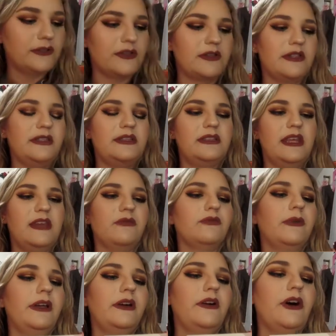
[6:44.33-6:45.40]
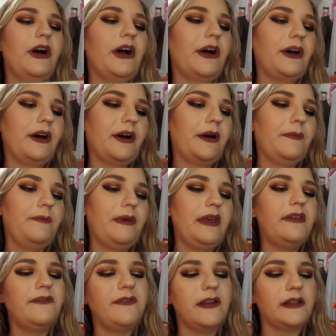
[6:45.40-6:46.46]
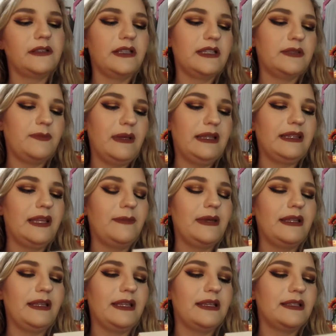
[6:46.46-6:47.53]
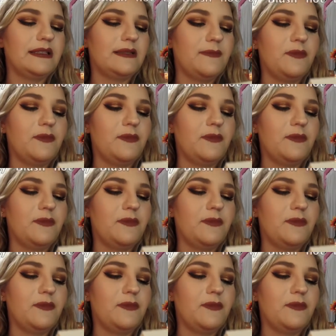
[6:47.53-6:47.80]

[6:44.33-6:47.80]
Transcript: So this is the Real Her Be Fearless, Be Limitless